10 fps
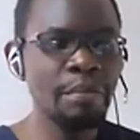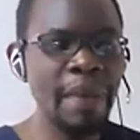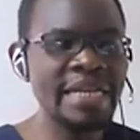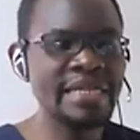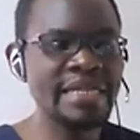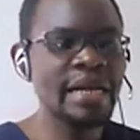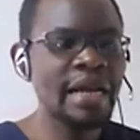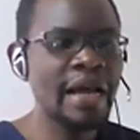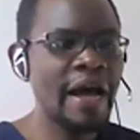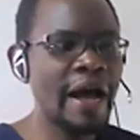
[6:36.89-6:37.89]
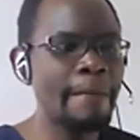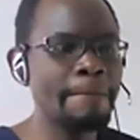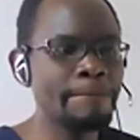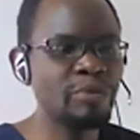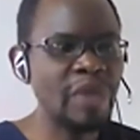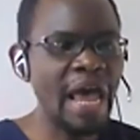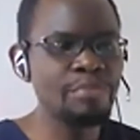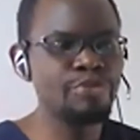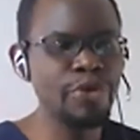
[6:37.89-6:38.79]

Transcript: but I